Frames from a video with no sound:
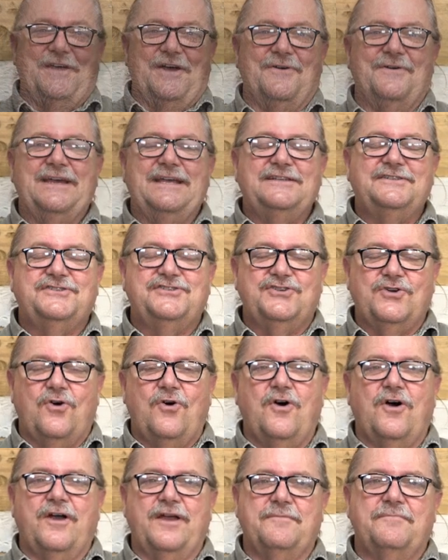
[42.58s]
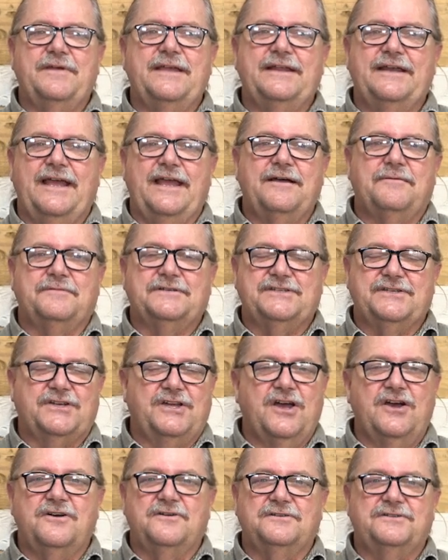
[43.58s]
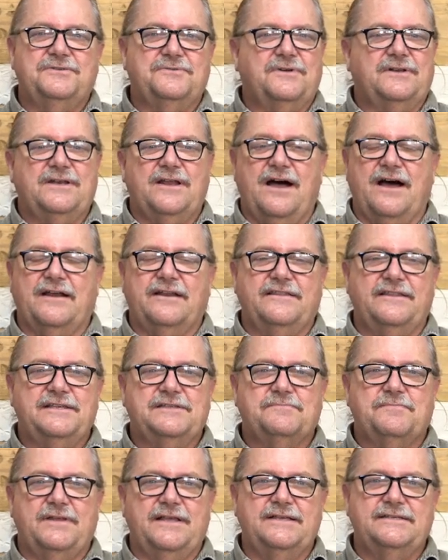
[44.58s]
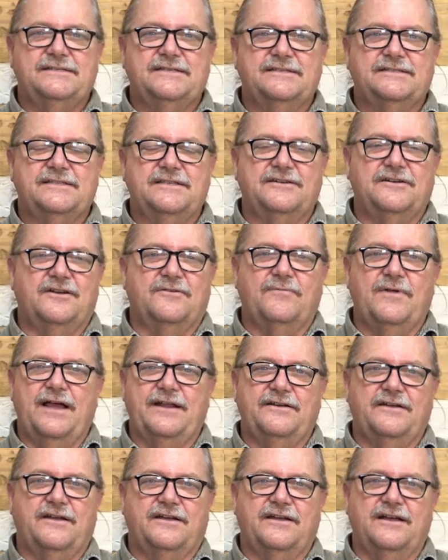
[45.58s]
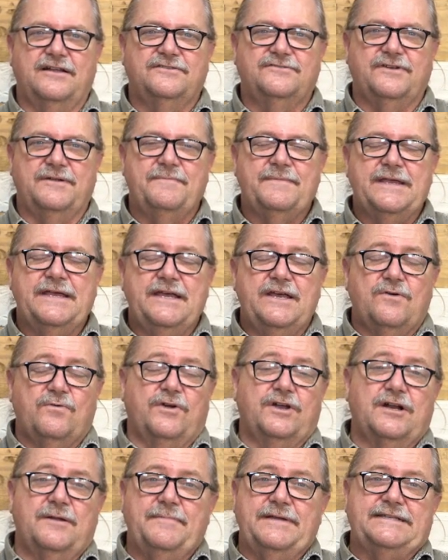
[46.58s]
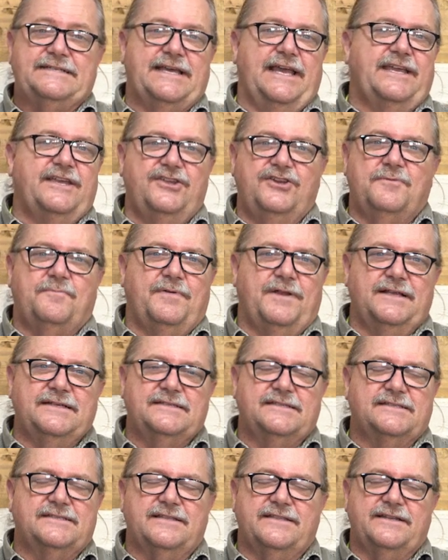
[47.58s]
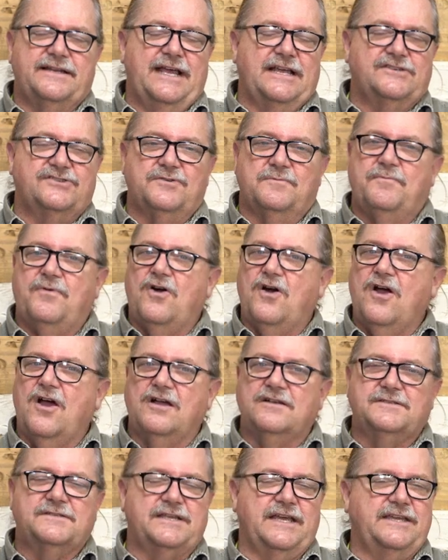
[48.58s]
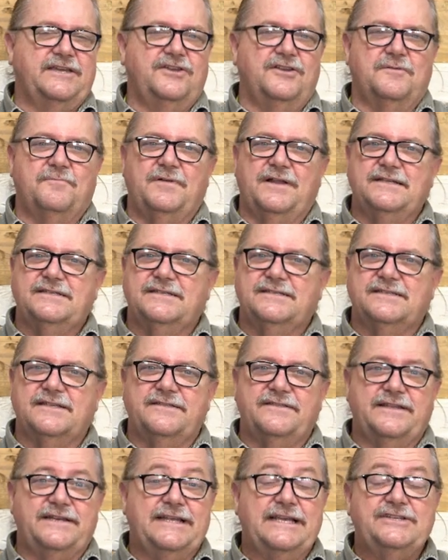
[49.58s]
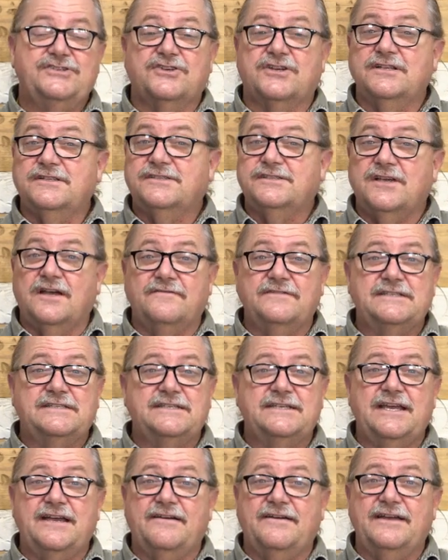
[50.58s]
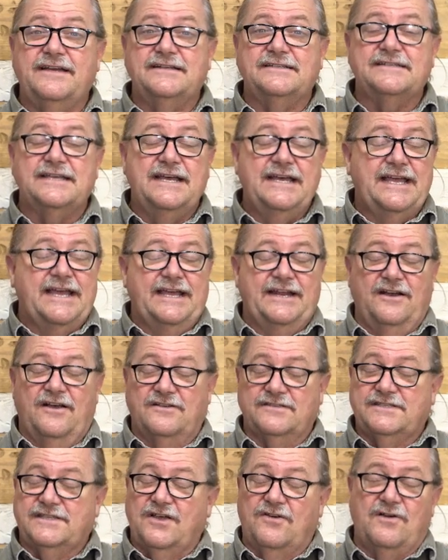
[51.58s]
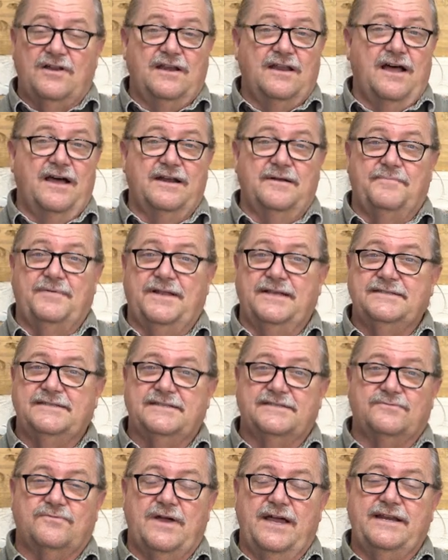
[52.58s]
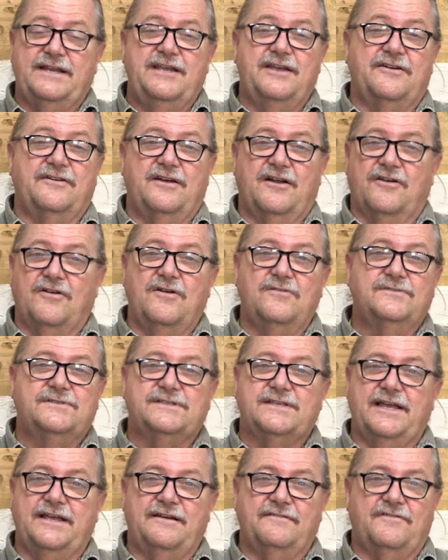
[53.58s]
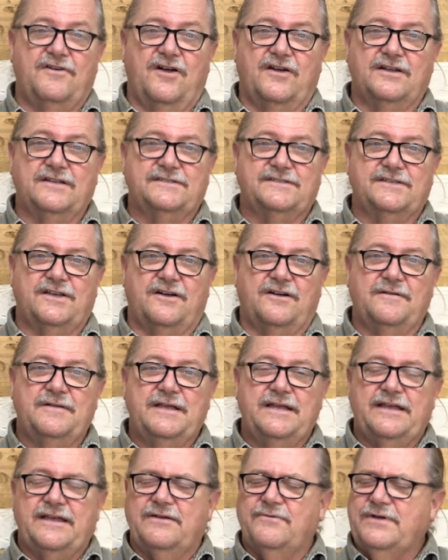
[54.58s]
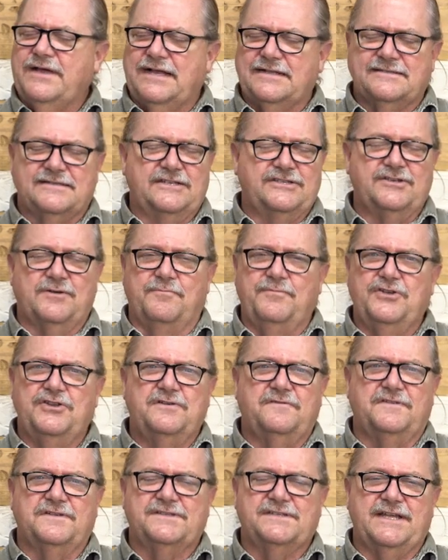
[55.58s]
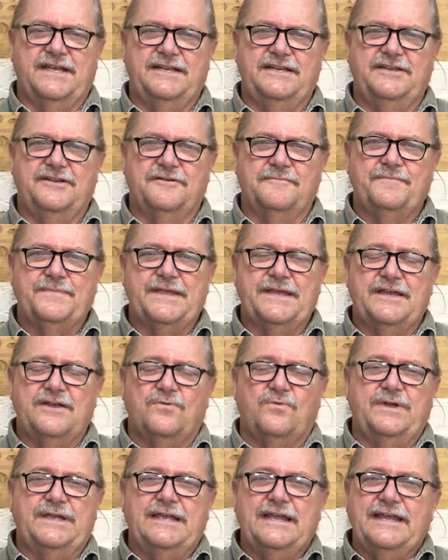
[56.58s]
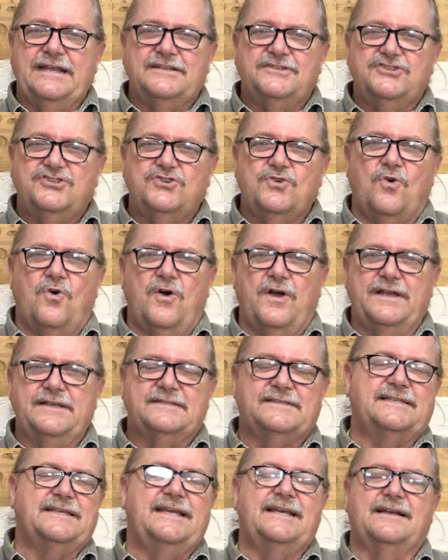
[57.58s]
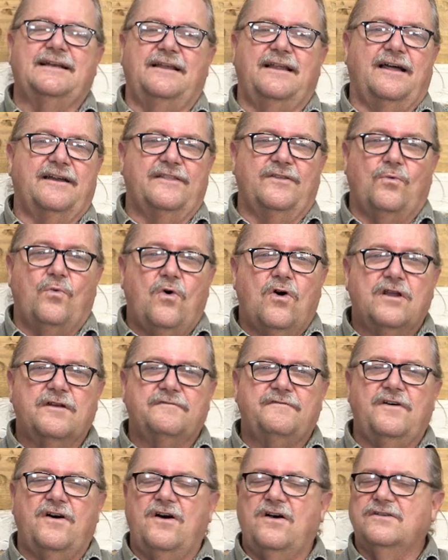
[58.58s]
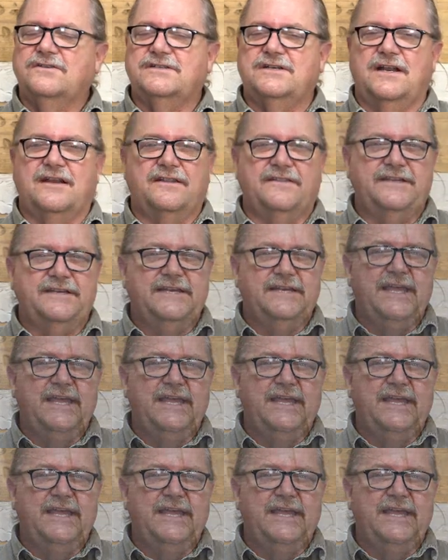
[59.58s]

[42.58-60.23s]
though, enjoy being able to go to a lot of these places that are around our country. We're going to be taking you to places in the national parks, take you to places in the Nature Conservancy areas, and also a lot of places right here in our own state of Arkansas. And we got such a beautiful state here. We enjoy seeing a lot of the waterfalls, a lot of the